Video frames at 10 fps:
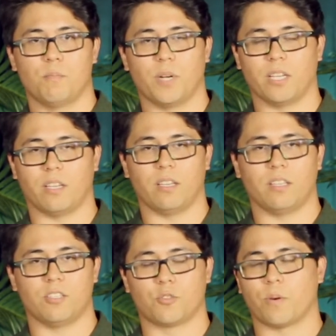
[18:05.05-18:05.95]
by
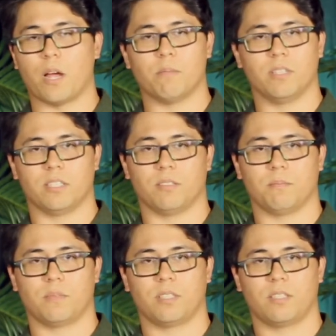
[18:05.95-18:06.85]
tribalism
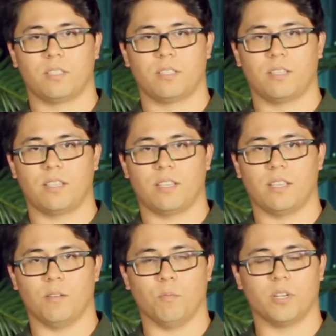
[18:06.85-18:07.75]

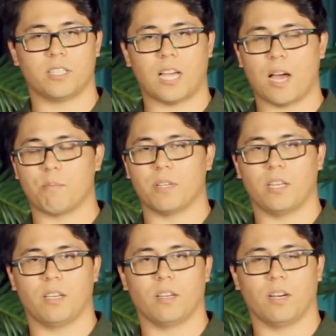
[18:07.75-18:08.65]
and what is
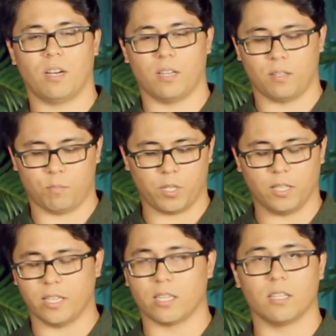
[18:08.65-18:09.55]
happening
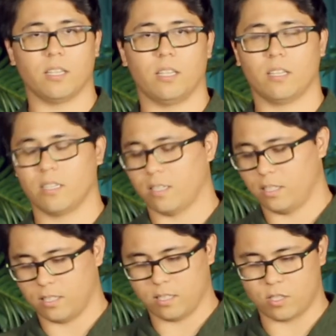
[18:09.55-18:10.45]
politically,
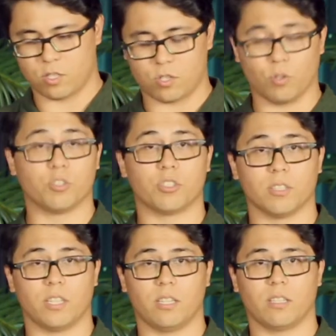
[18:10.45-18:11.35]

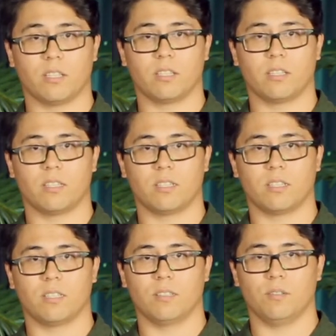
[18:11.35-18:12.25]
socially,
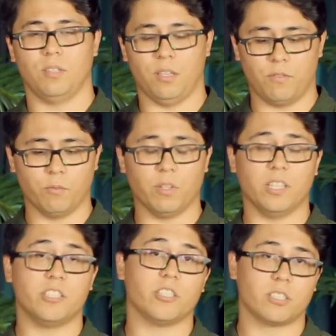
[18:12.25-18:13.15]
even
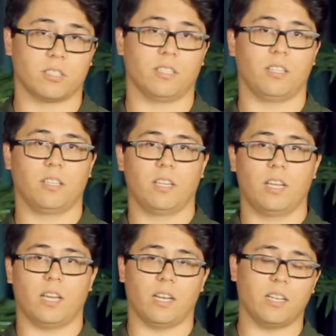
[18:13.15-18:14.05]
religiously,
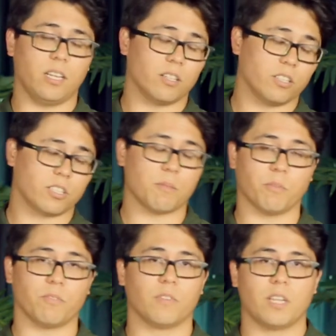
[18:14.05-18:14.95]
and any other type
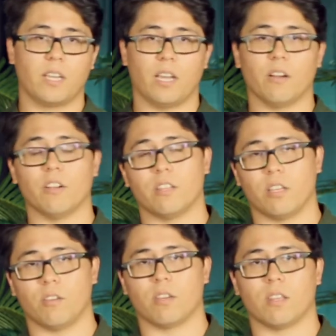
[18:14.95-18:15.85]
of area
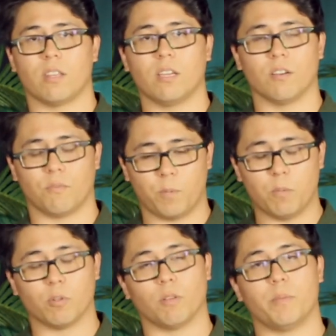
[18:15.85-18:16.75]
that you can think of,
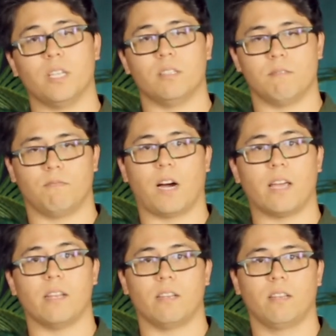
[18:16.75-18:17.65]
people are being
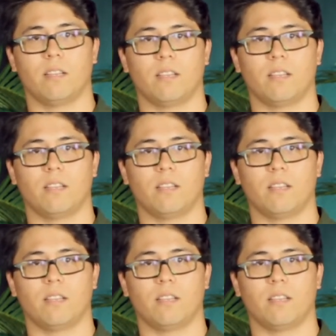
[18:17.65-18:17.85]
divided.